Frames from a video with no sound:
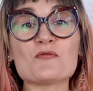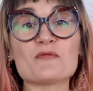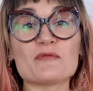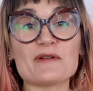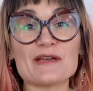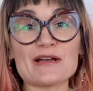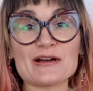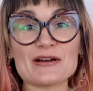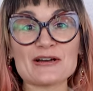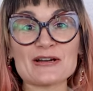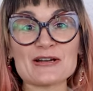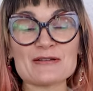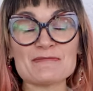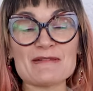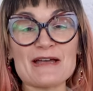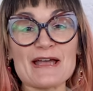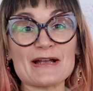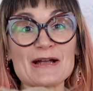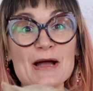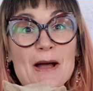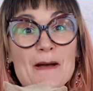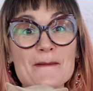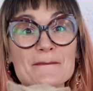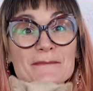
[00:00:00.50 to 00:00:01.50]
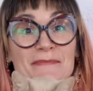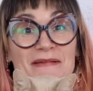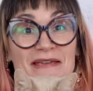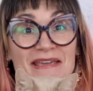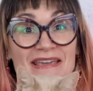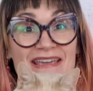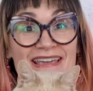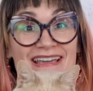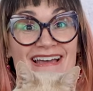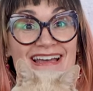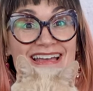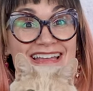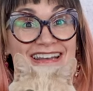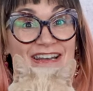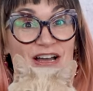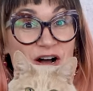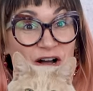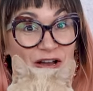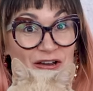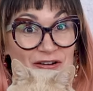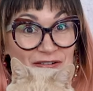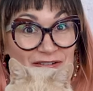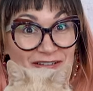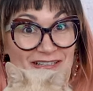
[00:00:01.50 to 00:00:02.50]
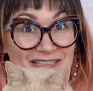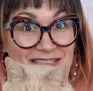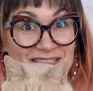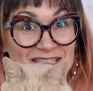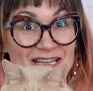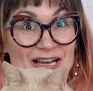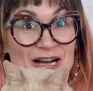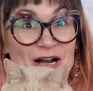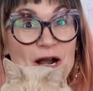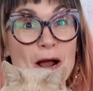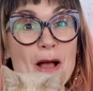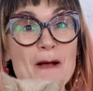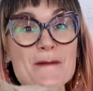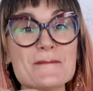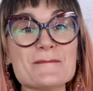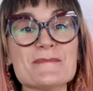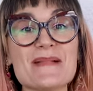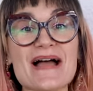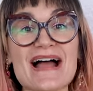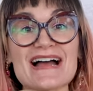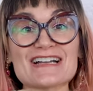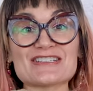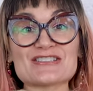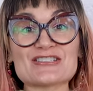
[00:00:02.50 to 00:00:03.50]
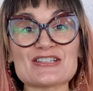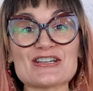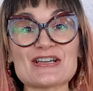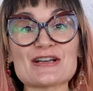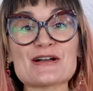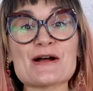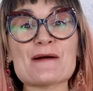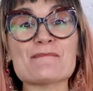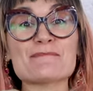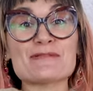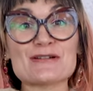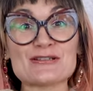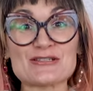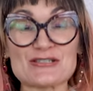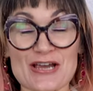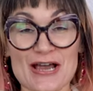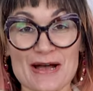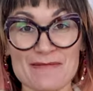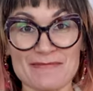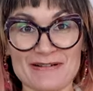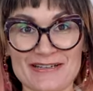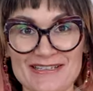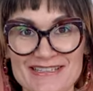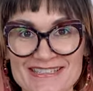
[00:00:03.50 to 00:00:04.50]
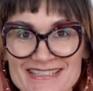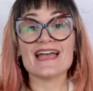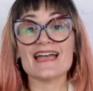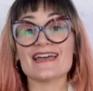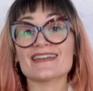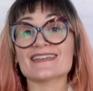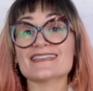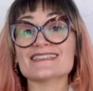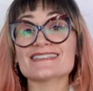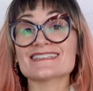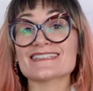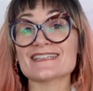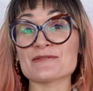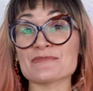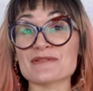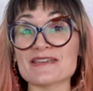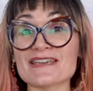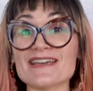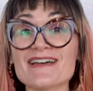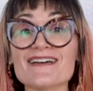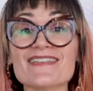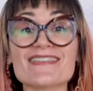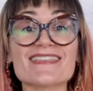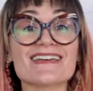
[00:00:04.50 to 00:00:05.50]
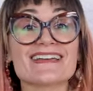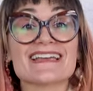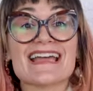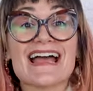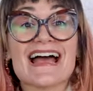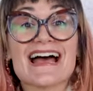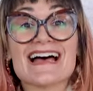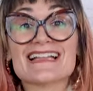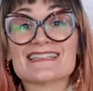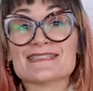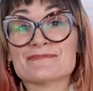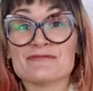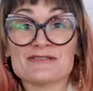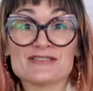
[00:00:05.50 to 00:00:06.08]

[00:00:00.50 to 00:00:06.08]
we are gonna make me and Iris here matching pajamas, and it's gonna be the cat's